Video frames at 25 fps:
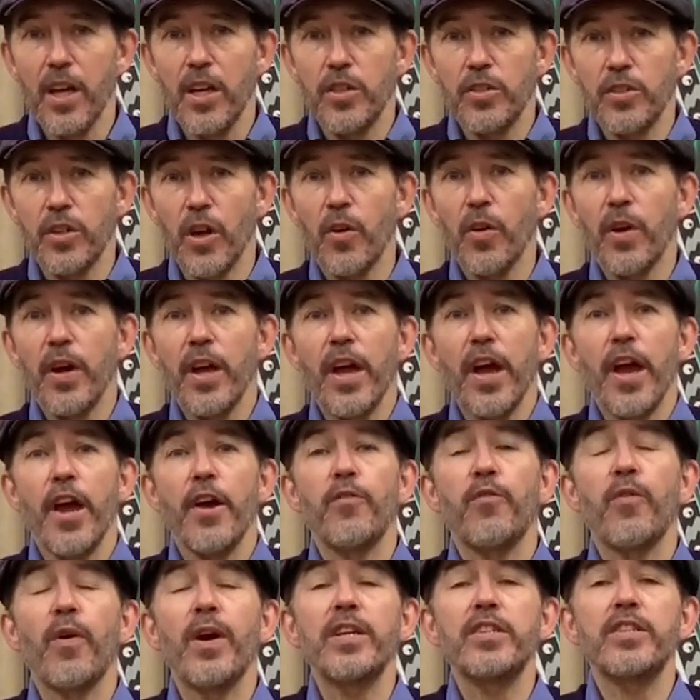So
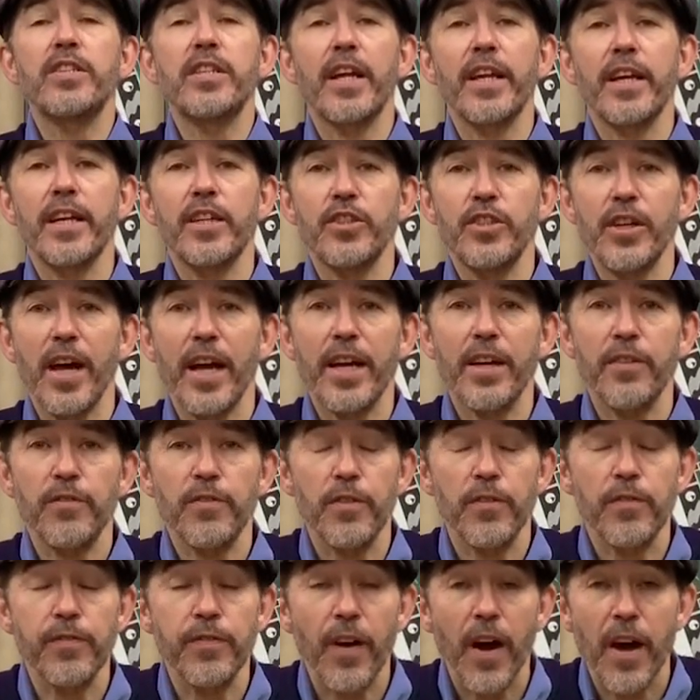if we're selling a jacket
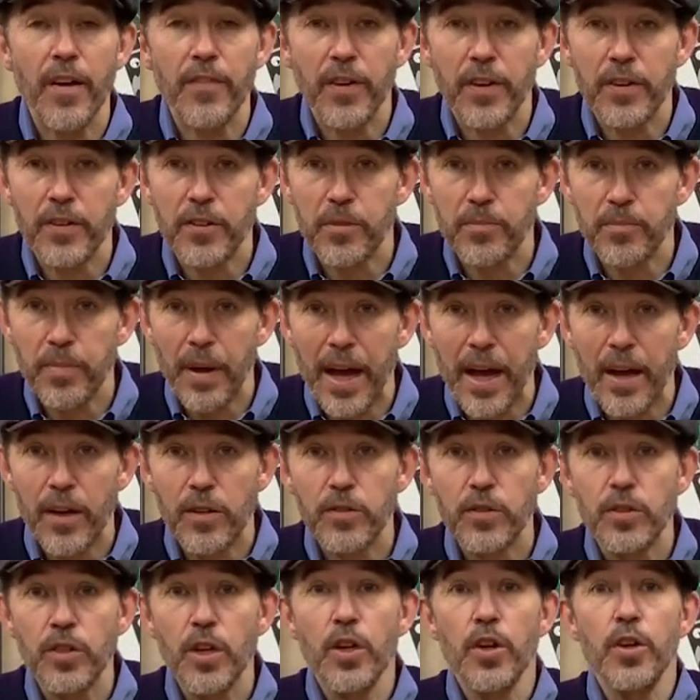for
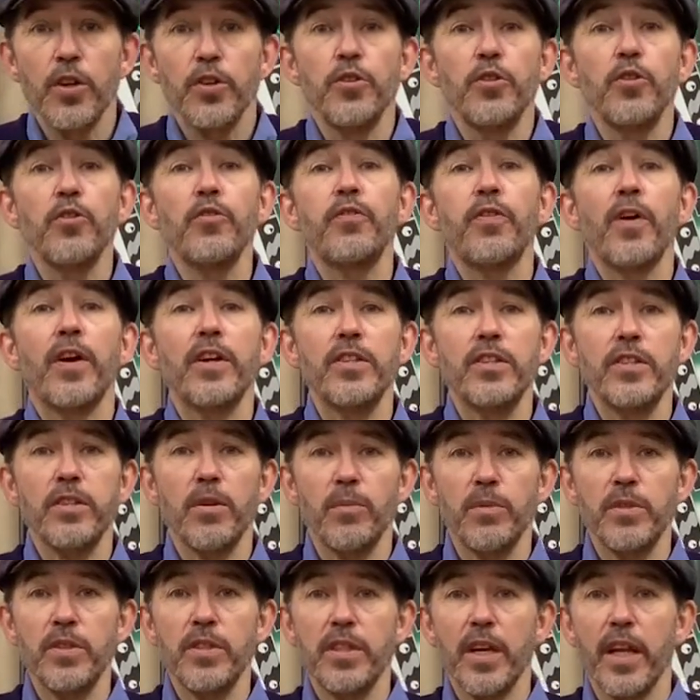£500, you find
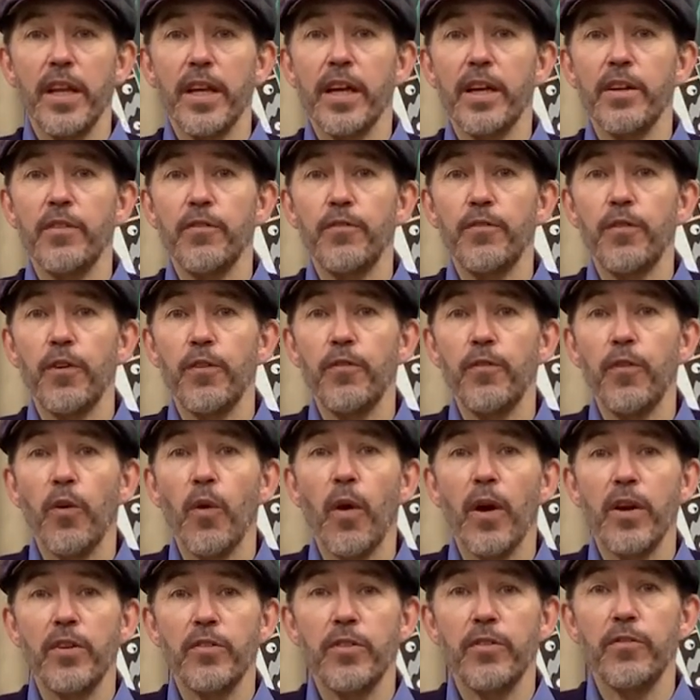someone selling it for
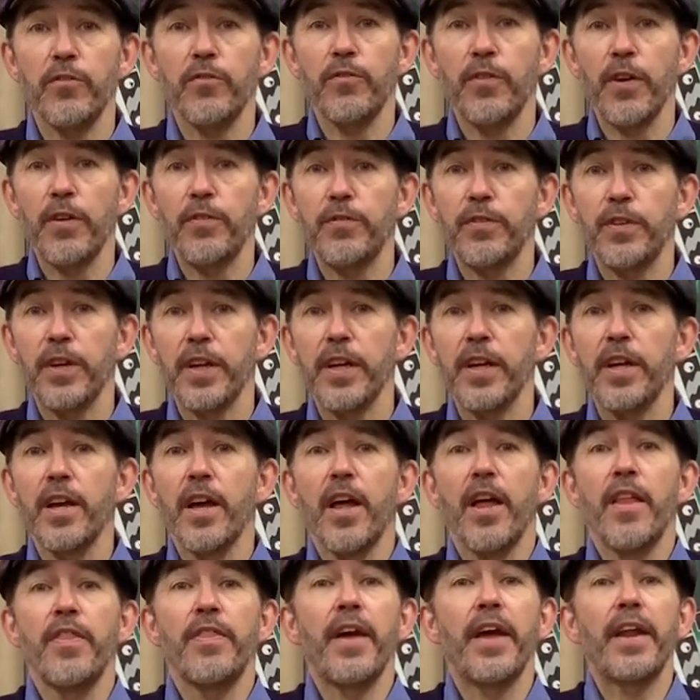£450,
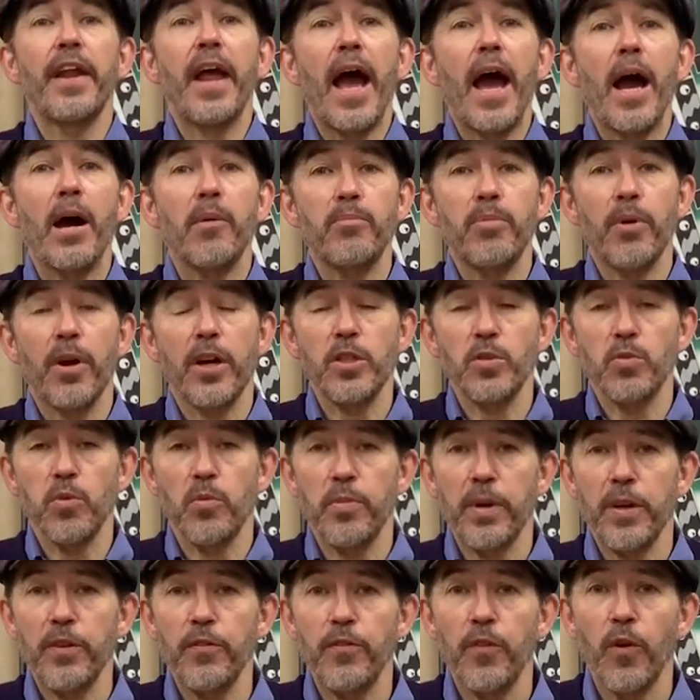then our price will
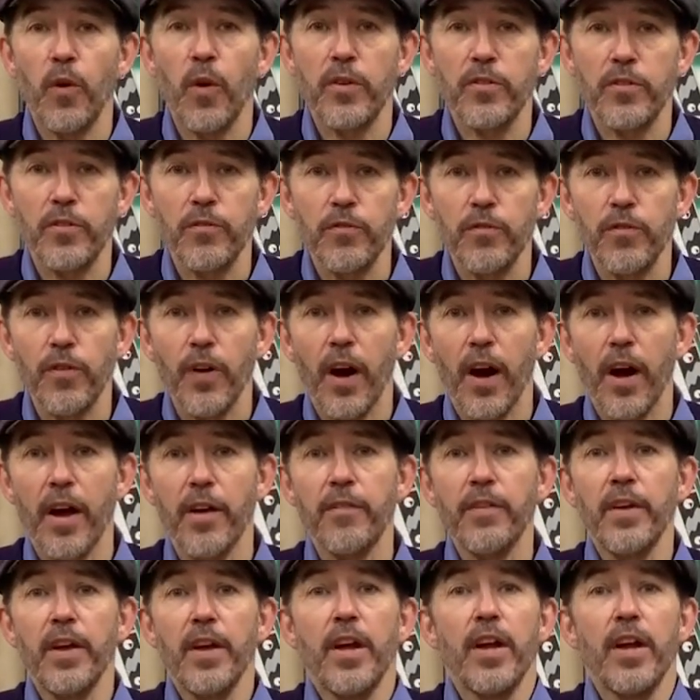be £405.